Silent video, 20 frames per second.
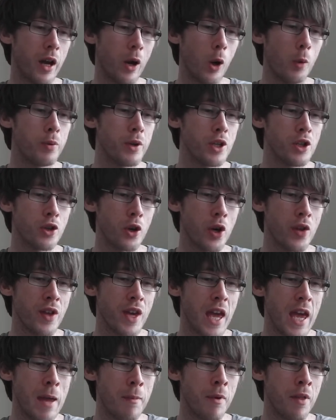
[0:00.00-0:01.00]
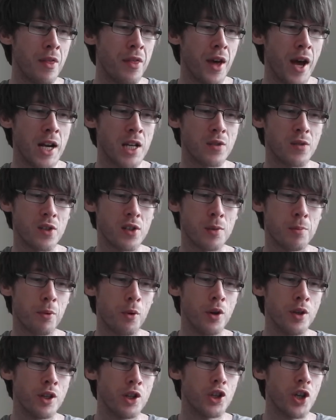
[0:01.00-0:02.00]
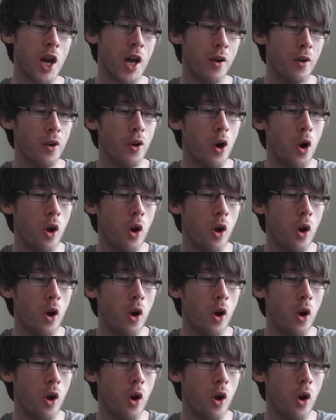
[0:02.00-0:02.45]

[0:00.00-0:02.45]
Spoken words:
I hope you enjoy the game and thanks for supporting the channel.